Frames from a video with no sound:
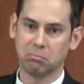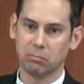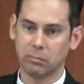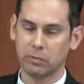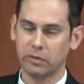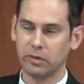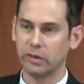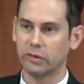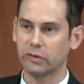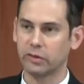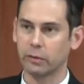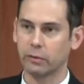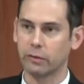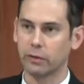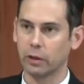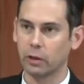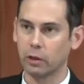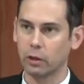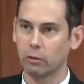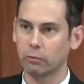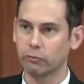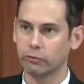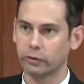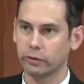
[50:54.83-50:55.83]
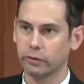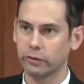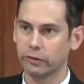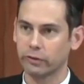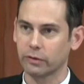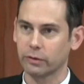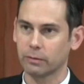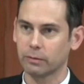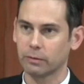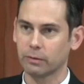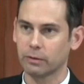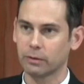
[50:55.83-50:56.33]
decent theologians,
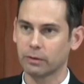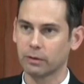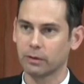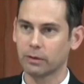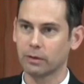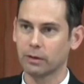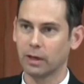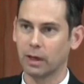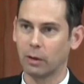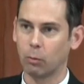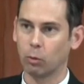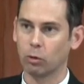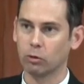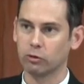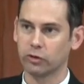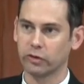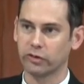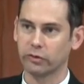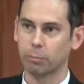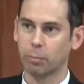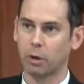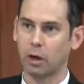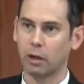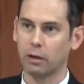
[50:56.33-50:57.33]
and weren't just